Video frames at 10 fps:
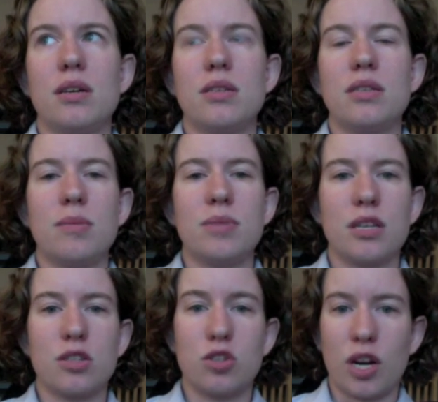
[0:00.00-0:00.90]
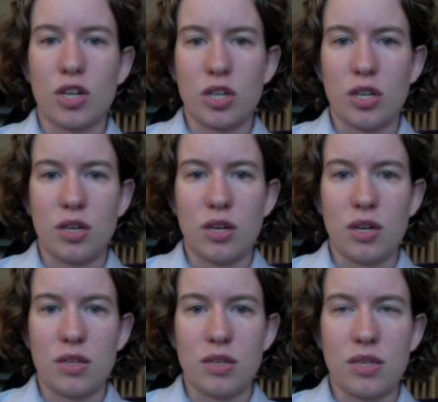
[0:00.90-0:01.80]
same-sex attraction
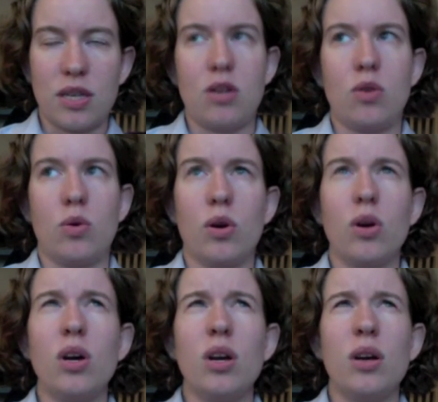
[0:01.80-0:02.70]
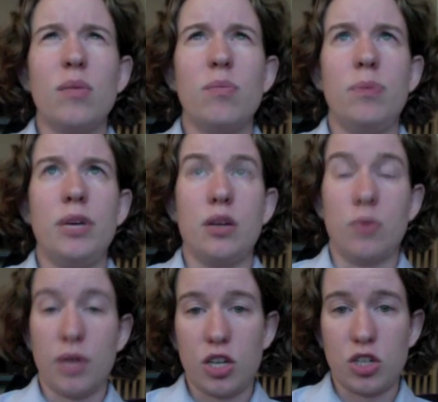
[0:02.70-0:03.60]
is a sin or being in
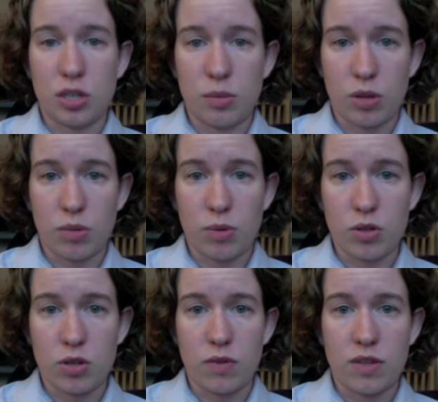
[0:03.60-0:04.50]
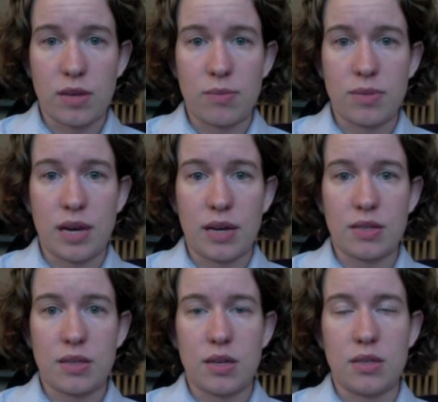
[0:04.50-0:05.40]
relationship with a person of the same
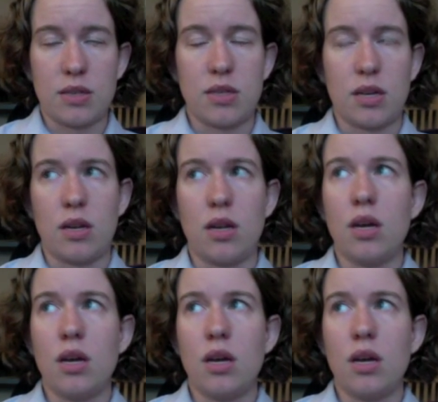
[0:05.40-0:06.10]
sex is a sin,